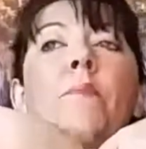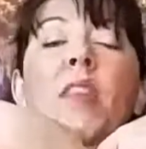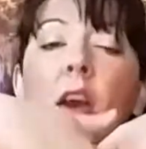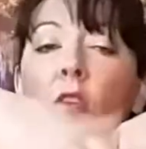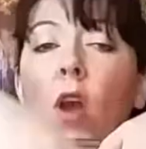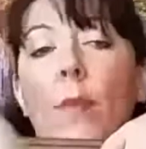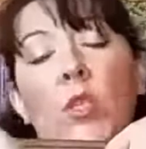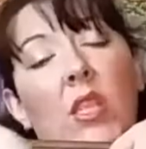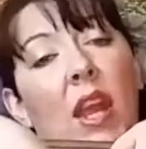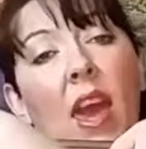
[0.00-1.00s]
The other
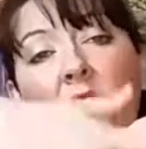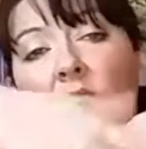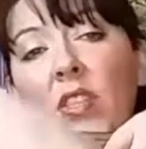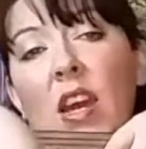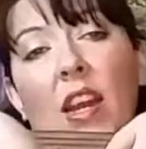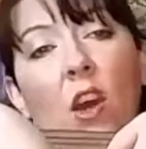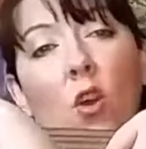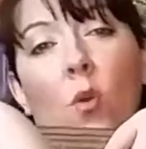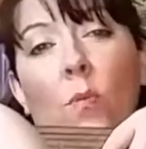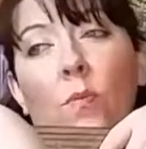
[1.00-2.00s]
option that I have for a tiny
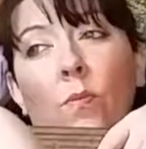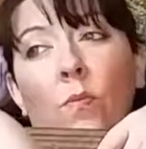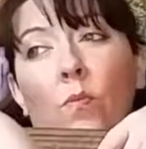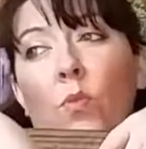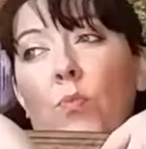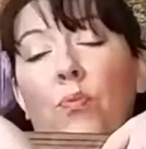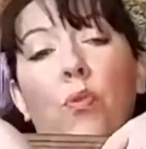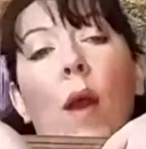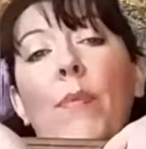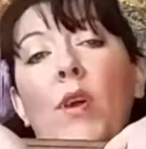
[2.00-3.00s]
home would
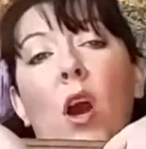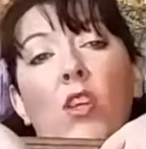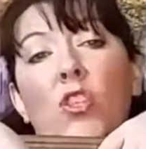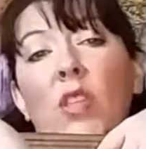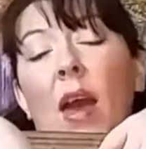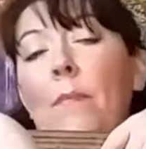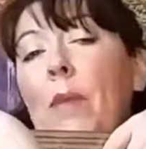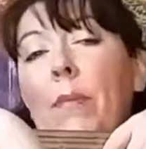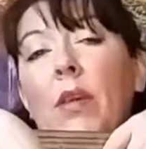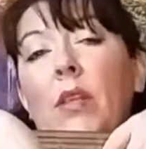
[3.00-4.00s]
probably cost you that,
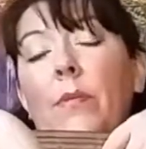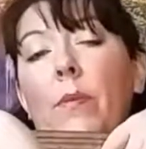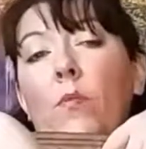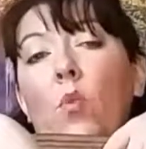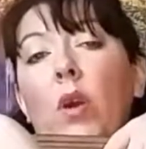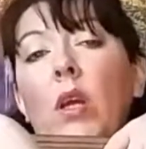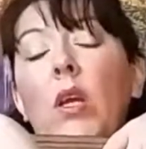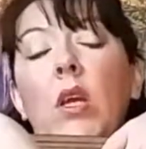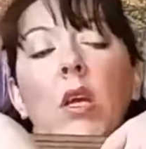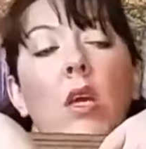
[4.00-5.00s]
maybe a little bit more.
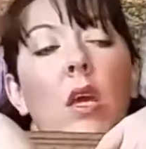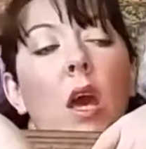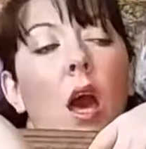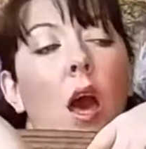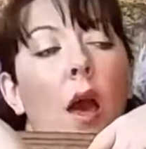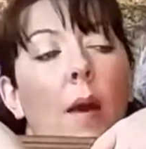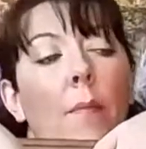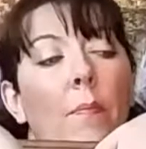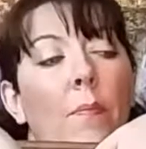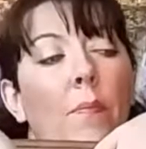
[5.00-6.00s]

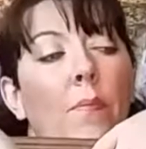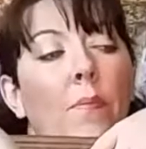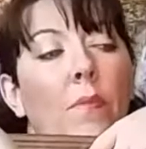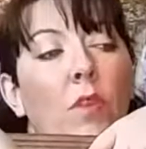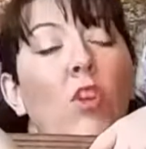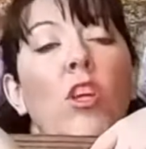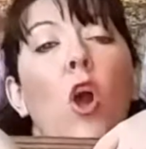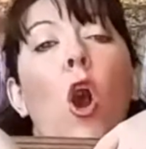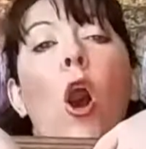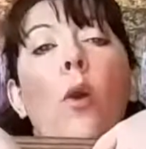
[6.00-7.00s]
You can
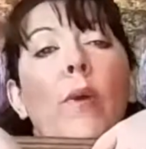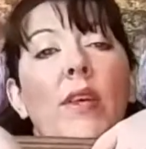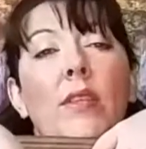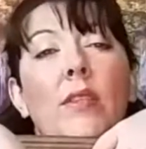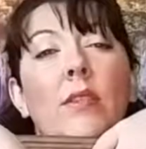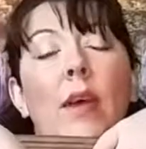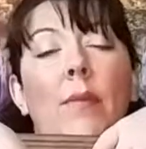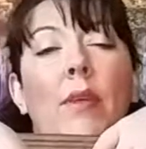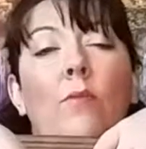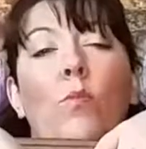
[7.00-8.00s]
always, I
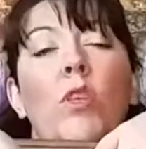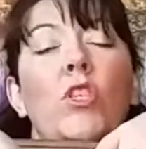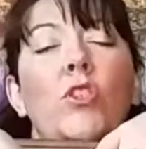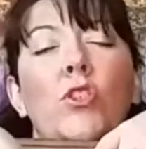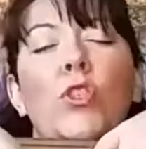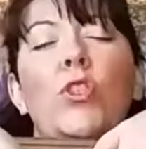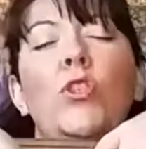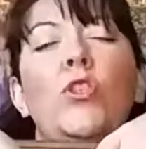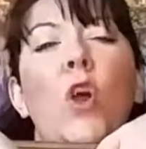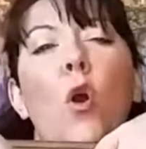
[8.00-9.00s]
mean, witches are
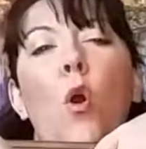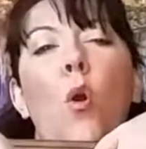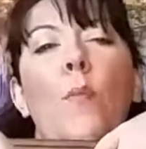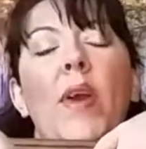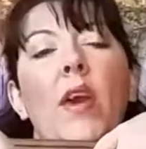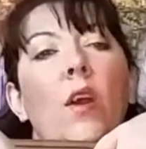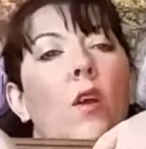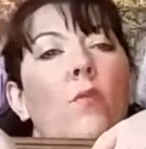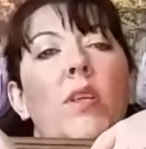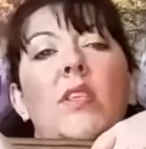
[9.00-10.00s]
so big
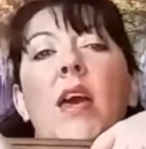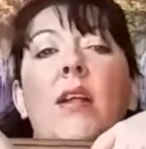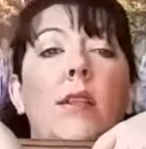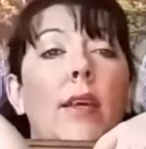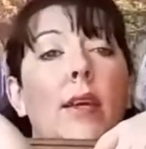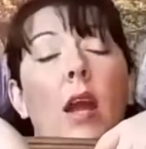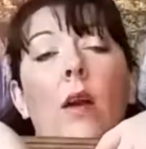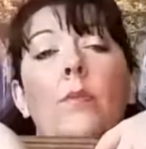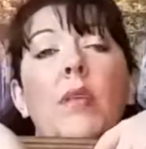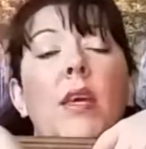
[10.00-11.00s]
on recycling and
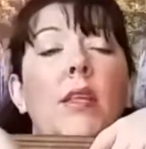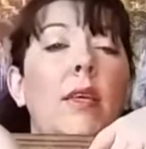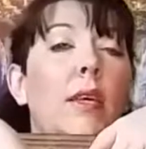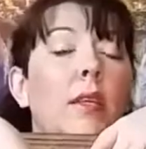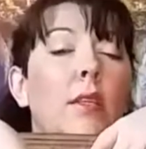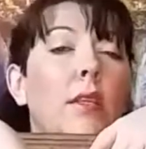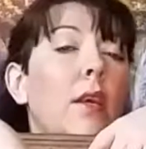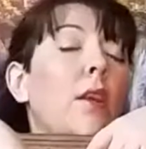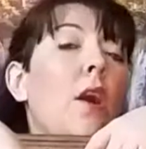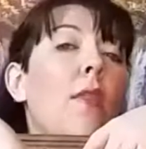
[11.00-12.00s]
upcycling
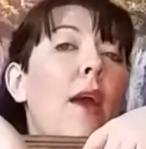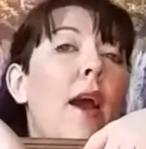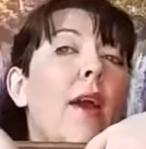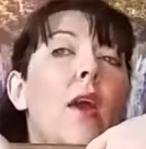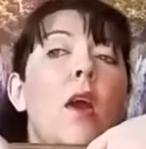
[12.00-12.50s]
and all that.